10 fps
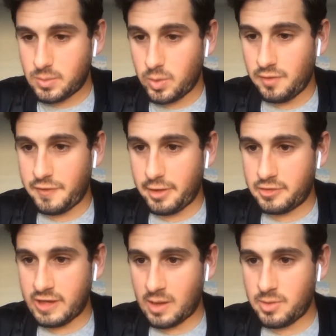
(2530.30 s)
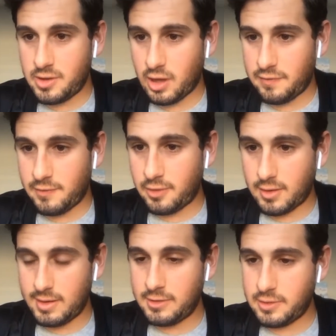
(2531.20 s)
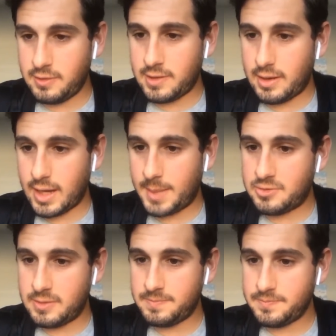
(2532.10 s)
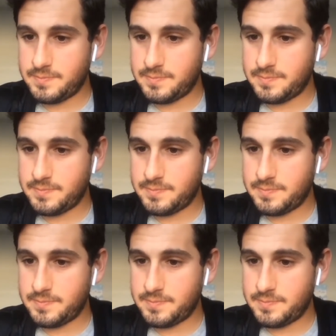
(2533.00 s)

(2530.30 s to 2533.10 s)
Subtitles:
Will Fuller signed with the Dolphins already, so he's not an option.